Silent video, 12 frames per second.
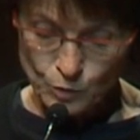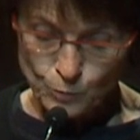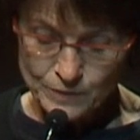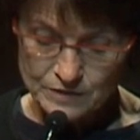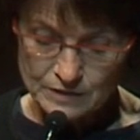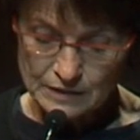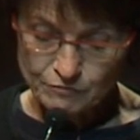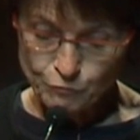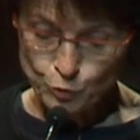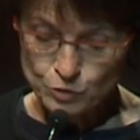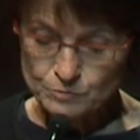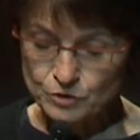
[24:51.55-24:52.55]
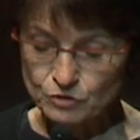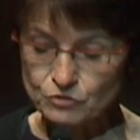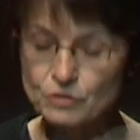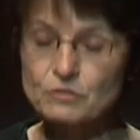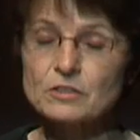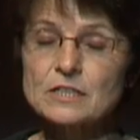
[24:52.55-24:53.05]
with the enforcement
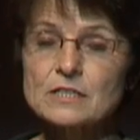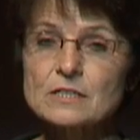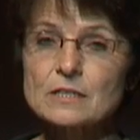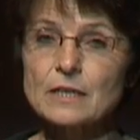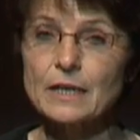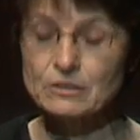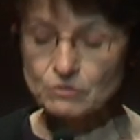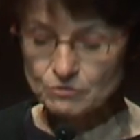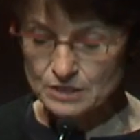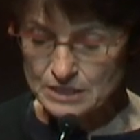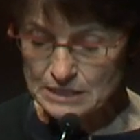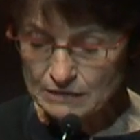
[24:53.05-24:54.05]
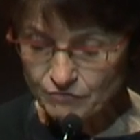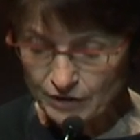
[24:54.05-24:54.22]
authorities in the receiving